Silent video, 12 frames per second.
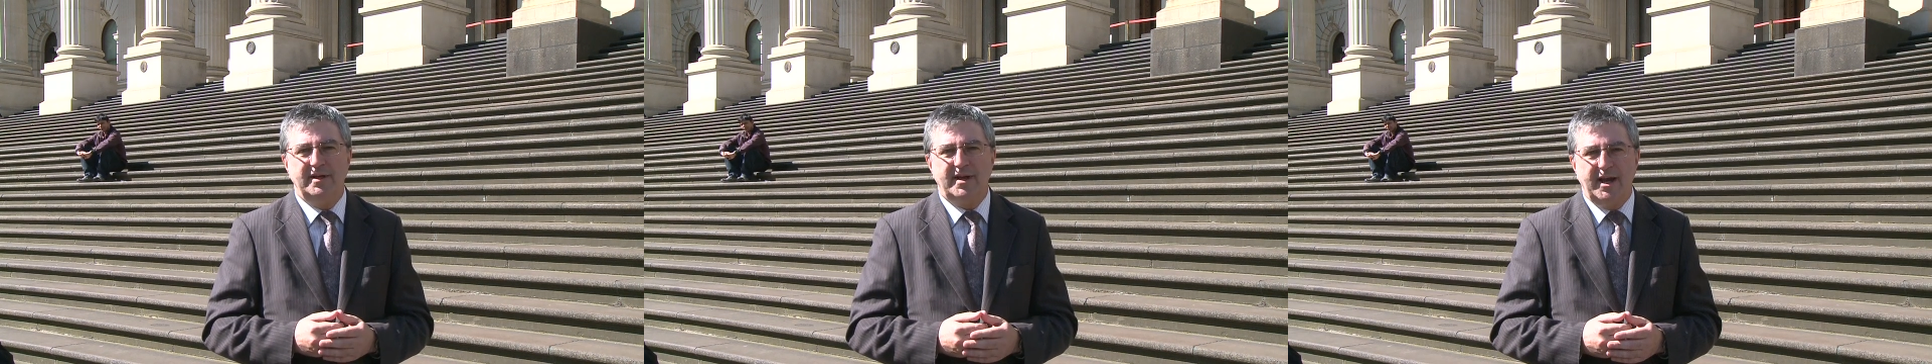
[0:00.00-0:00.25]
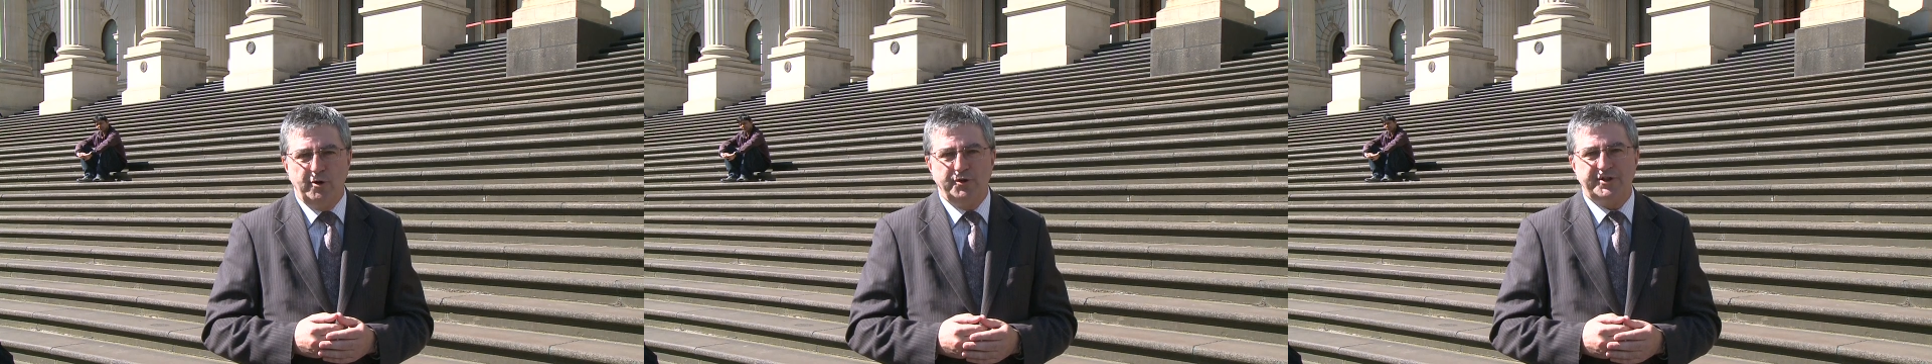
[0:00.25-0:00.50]

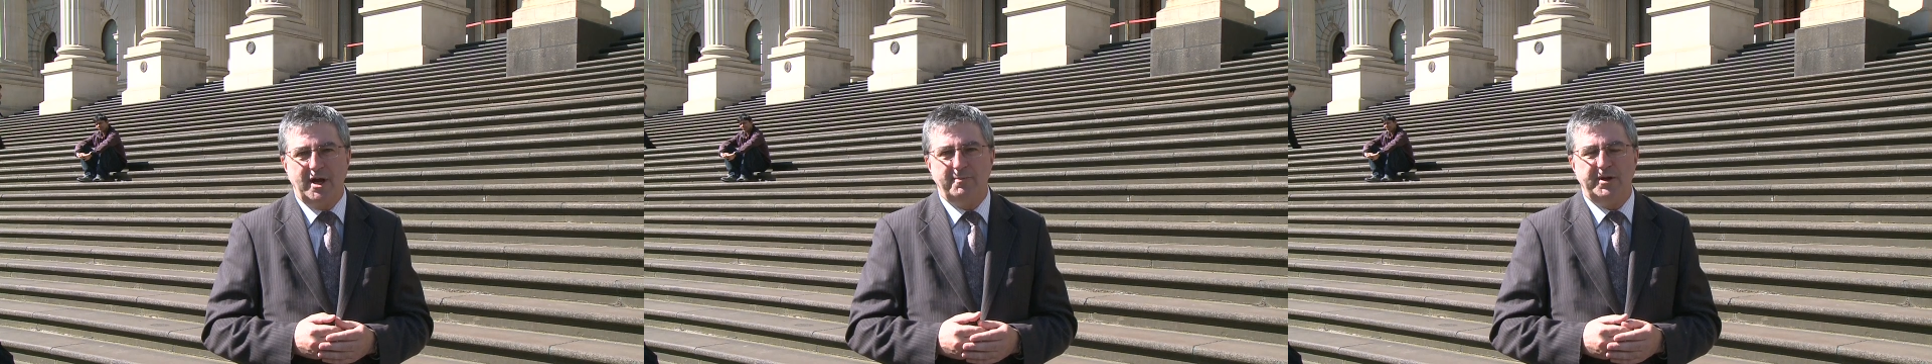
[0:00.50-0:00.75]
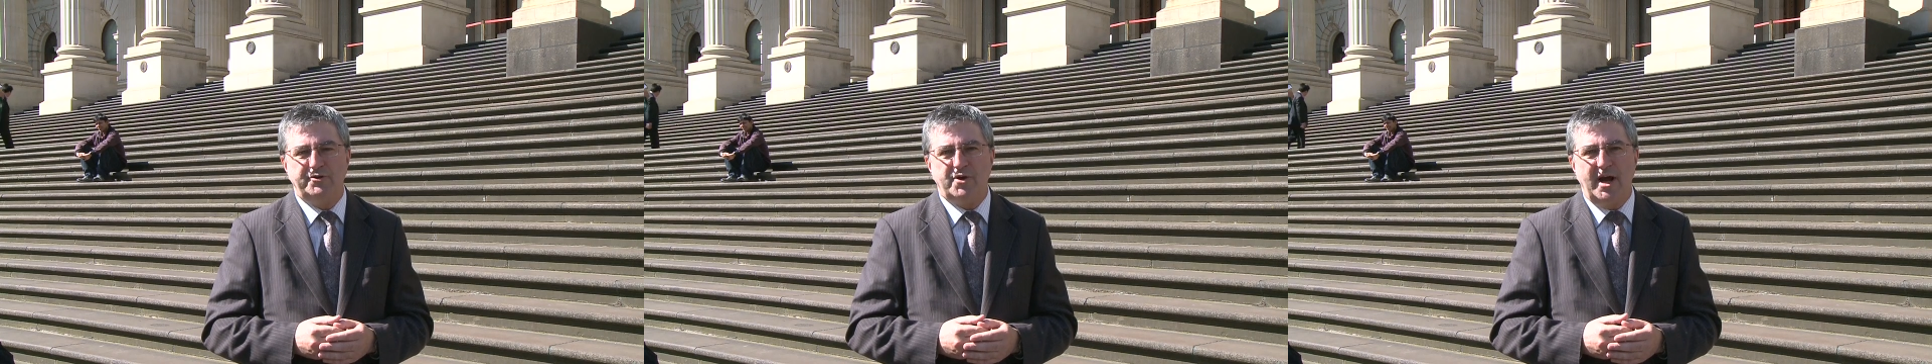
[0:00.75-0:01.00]
can also
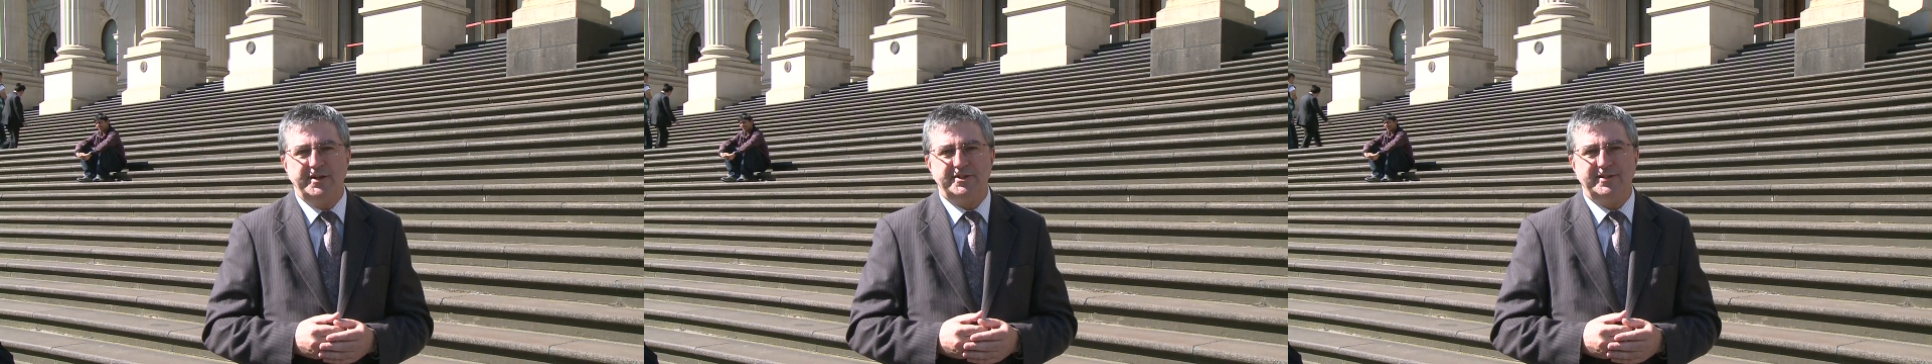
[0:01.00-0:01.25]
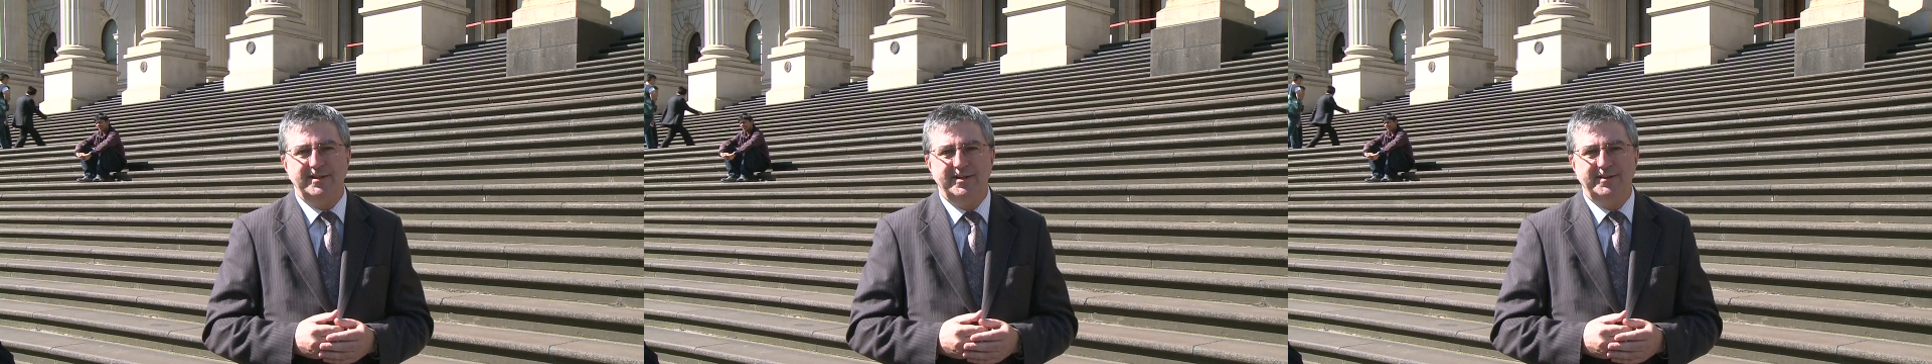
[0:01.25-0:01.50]
be
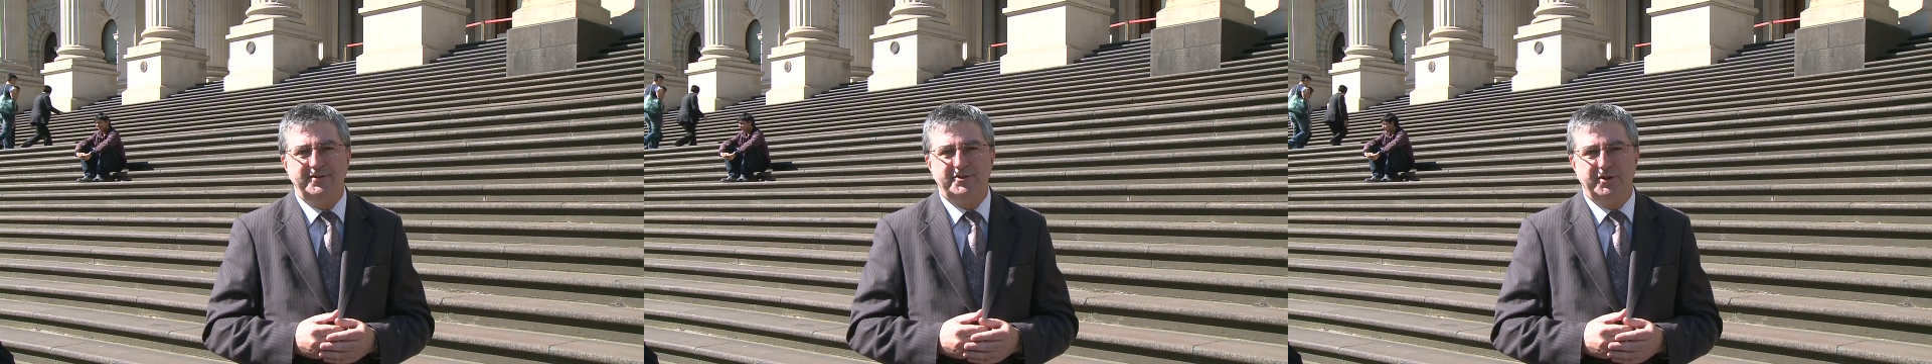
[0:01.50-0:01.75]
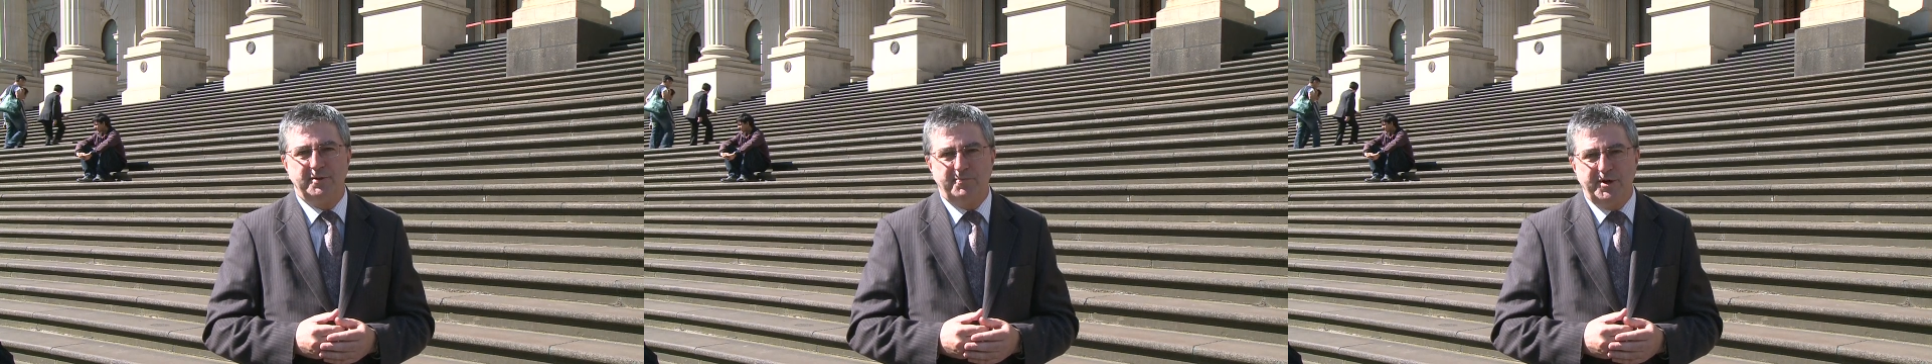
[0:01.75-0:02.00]
traced
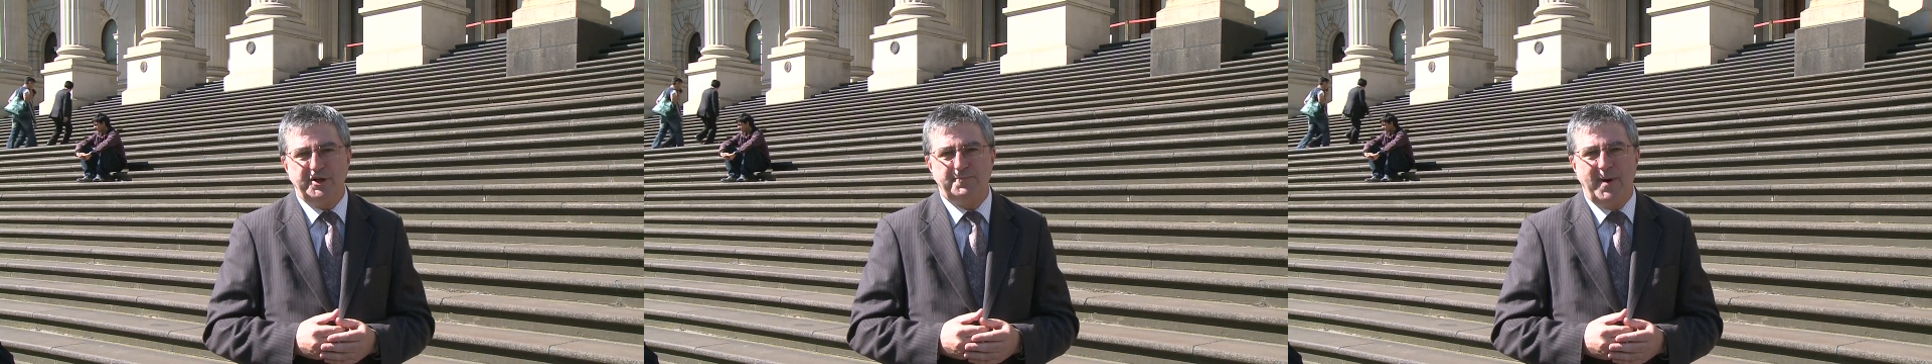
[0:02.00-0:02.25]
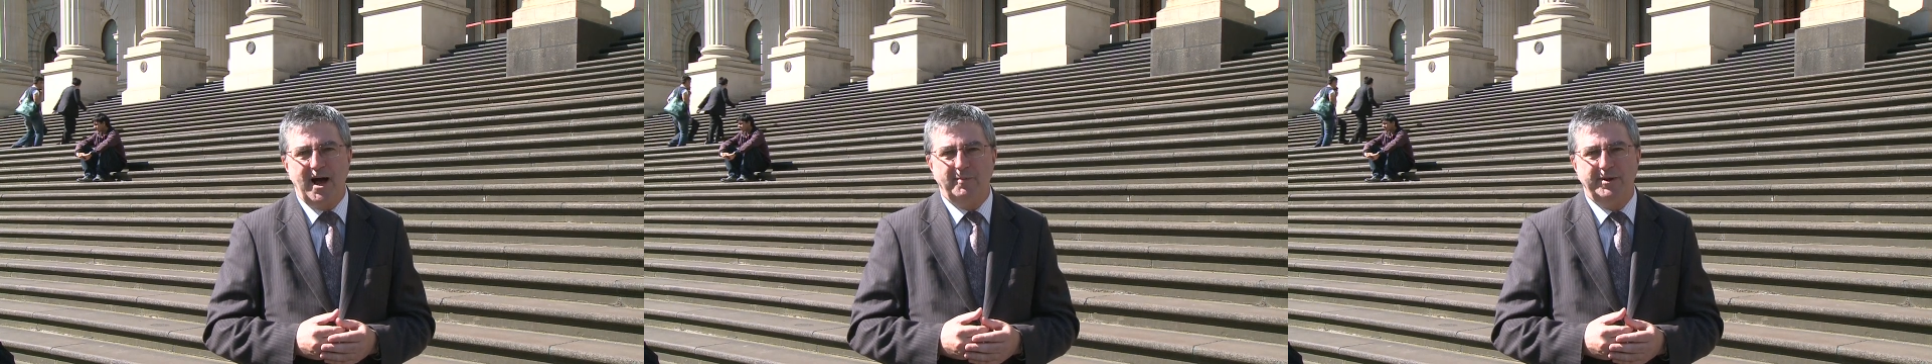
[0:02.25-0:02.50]
to the British
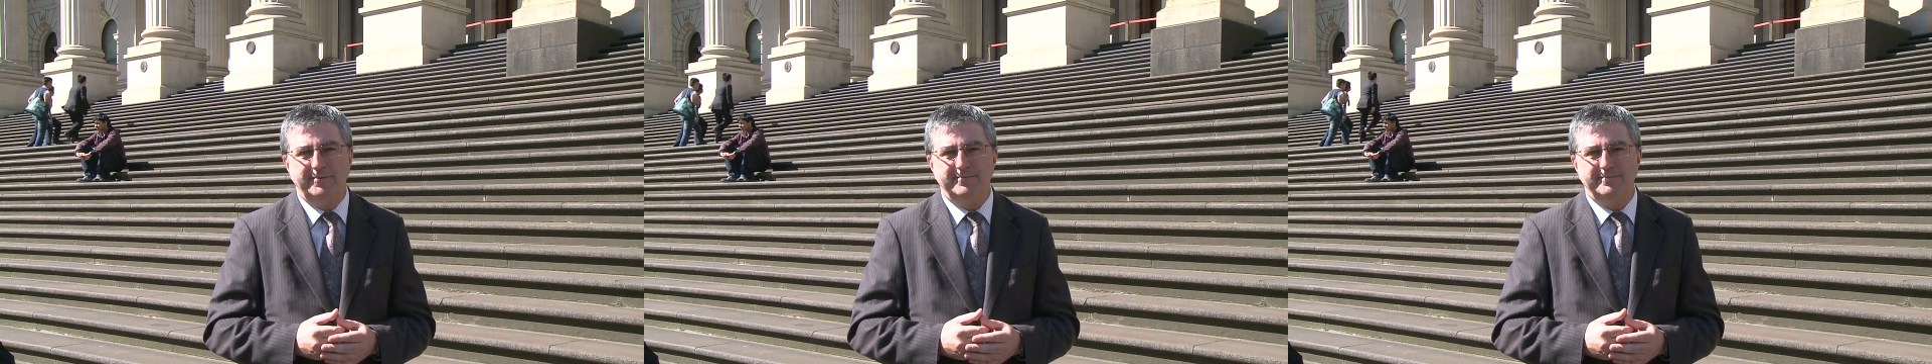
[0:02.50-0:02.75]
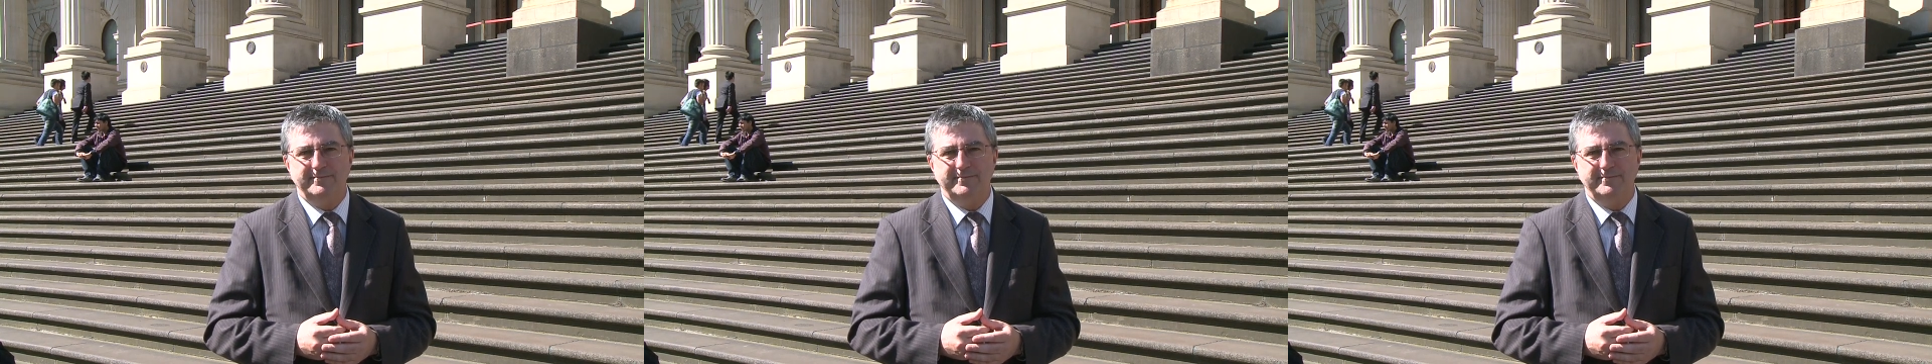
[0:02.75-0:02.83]
Parliament.